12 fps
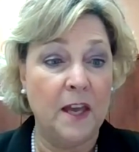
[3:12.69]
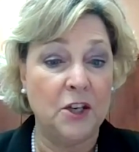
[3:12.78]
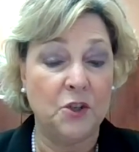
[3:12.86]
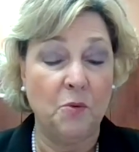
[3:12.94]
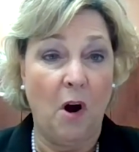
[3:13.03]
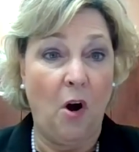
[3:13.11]

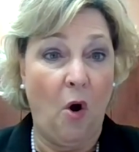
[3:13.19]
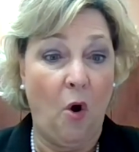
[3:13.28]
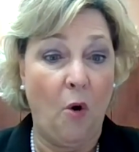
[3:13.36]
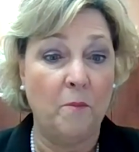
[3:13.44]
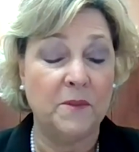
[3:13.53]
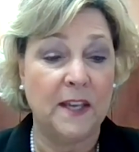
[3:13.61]
into our
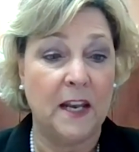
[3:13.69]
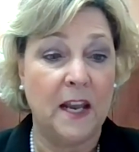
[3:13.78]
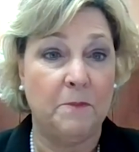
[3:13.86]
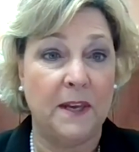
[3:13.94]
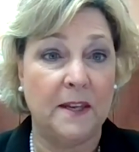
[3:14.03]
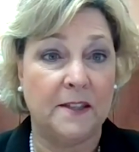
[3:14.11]
homes
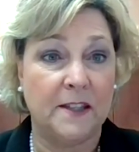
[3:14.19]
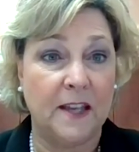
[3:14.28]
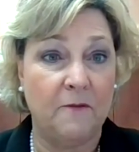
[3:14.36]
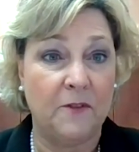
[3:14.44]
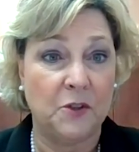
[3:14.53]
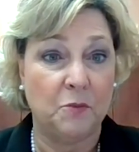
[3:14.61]
and be as
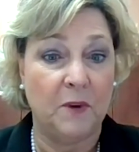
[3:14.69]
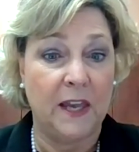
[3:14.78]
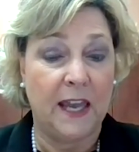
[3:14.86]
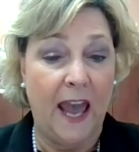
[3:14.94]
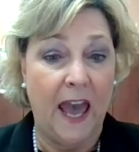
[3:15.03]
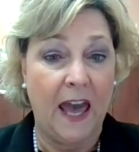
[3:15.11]
safe as we
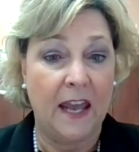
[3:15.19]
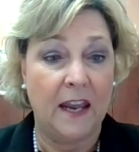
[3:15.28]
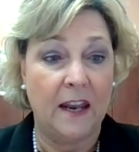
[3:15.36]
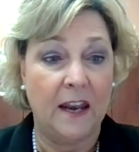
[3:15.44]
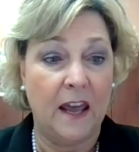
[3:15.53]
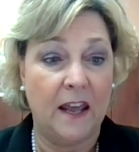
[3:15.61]
can
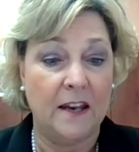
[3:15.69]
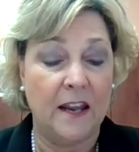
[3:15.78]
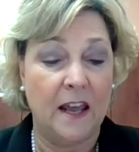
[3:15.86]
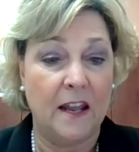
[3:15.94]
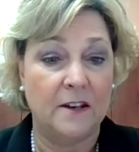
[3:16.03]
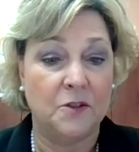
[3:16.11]

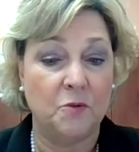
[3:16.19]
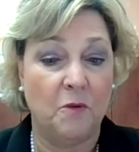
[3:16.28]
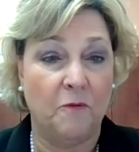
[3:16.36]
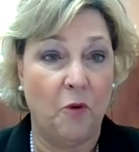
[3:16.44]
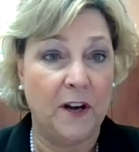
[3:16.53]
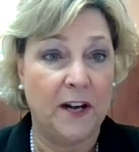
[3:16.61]
and to
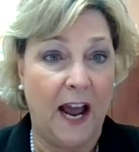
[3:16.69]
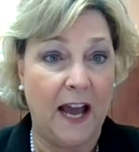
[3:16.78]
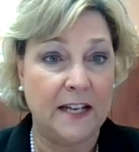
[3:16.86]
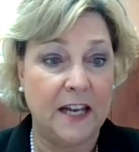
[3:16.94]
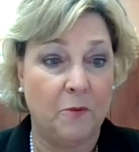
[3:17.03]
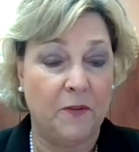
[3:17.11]
avoid
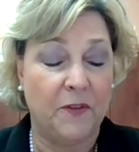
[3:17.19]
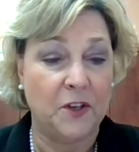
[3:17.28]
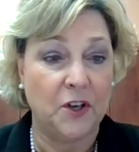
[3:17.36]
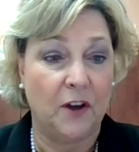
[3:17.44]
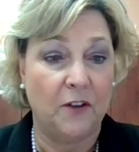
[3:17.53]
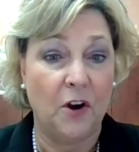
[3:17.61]
contact with
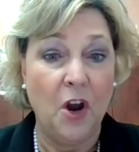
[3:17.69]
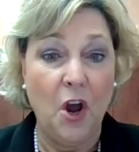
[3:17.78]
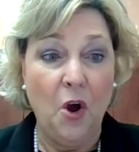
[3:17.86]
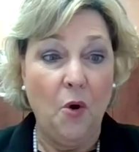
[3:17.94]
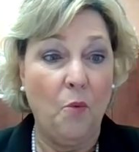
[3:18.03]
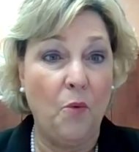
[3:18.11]
each other.
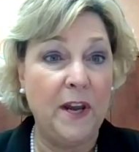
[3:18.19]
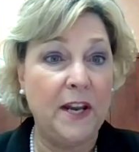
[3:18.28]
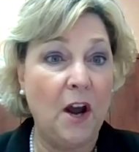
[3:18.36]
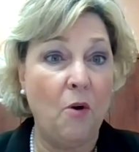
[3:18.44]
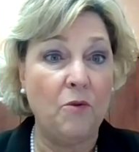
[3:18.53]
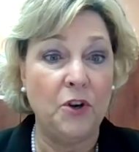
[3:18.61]
We
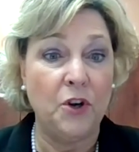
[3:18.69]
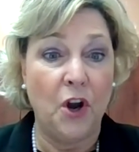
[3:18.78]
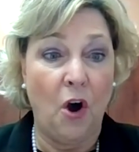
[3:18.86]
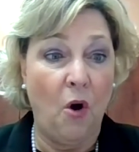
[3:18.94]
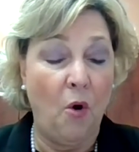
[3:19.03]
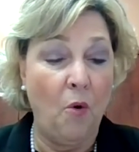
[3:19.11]
don't
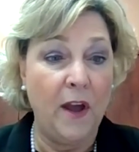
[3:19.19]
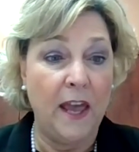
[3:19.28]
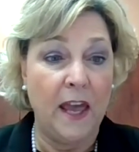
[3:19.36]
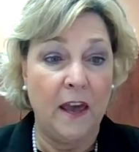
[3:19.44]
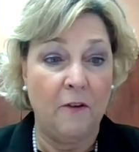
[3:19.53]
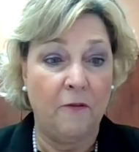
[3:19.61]
know
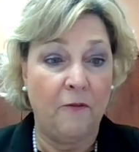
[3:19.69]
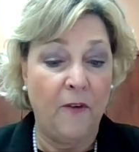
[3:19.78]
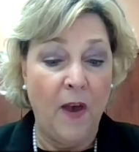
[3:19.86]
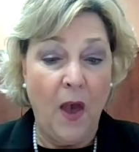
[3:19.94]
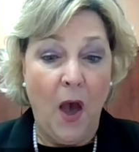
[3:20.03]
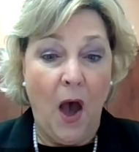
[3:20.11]
if
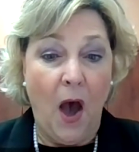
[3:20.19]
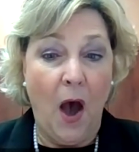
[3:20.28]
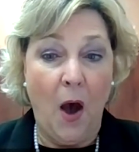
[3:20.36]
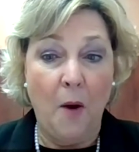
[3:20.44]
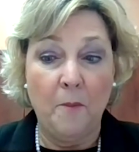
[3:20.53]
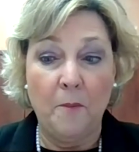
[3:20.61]

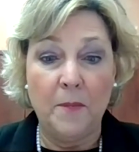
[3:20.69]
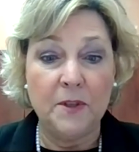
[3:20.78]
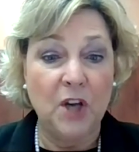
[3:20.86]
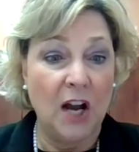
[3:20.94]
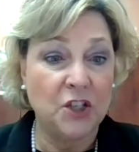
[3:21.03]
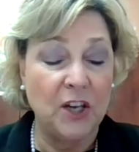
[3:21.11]

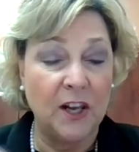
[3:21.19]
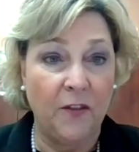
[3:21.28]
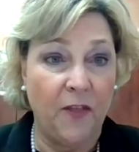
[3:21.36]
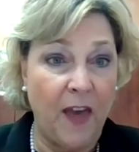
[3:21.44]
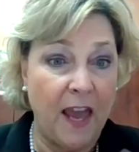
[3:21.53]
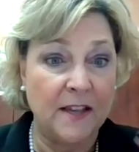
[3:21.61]

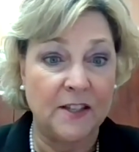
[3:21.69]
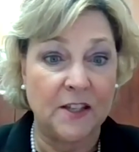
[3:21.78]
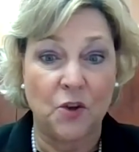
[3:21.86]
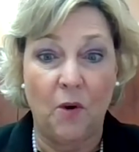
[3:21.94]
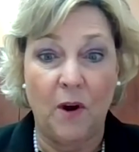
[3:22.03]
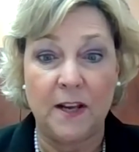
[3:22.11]
touching things
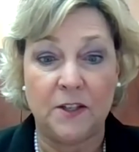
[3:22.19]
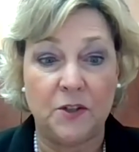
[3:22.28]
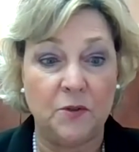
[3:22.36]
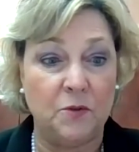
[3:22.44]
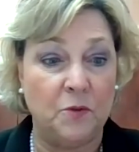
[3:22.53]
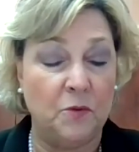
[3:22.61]
is going
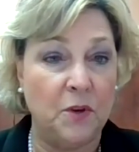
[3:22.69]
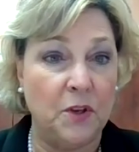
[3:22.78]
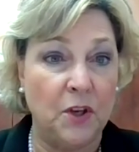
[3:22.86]
to,